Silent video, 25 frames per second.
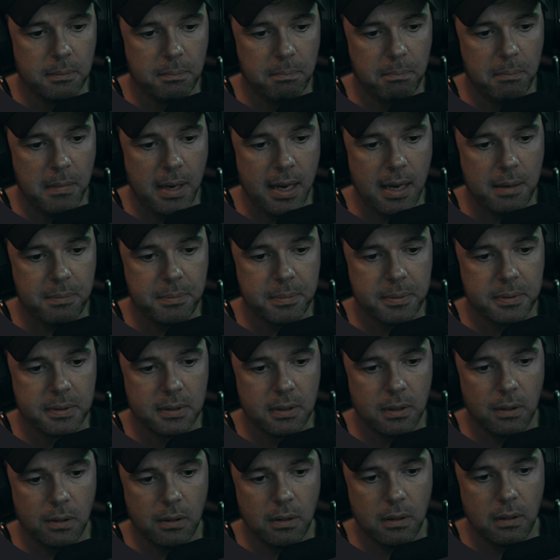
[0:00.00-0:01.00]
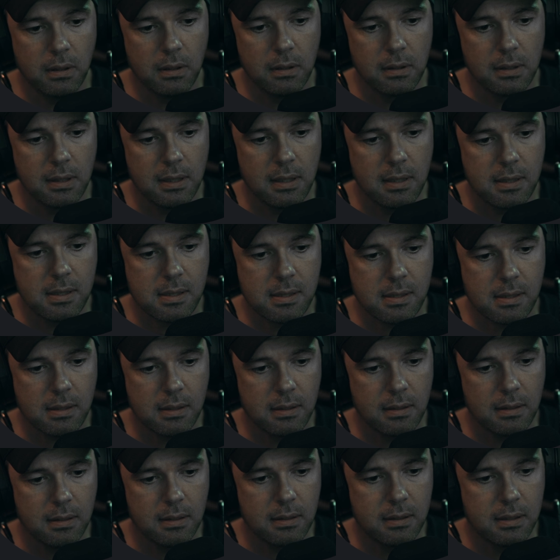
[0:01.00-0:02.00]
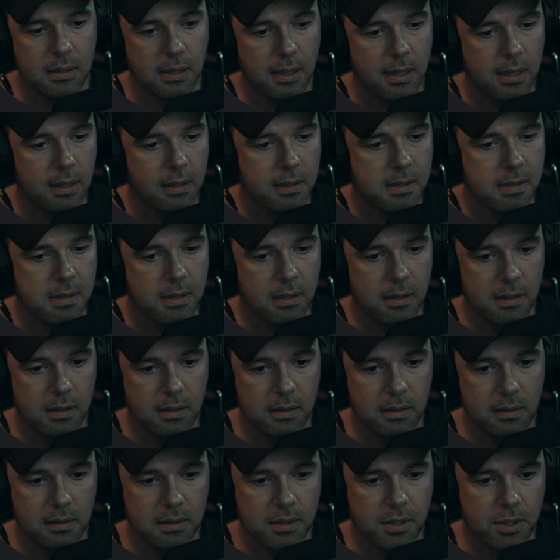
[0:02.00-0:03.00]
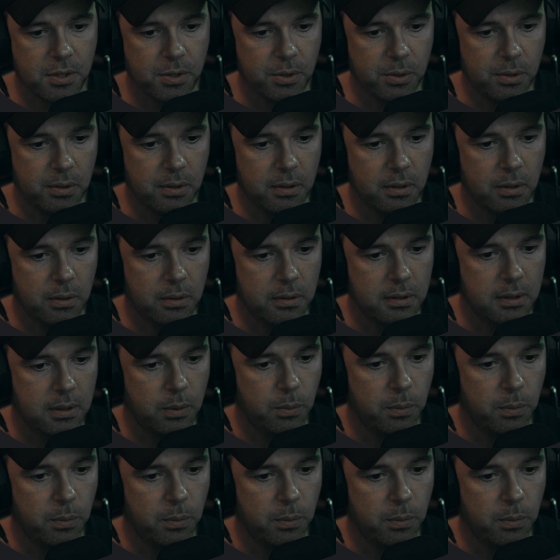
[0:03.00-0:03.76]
map all these dials here to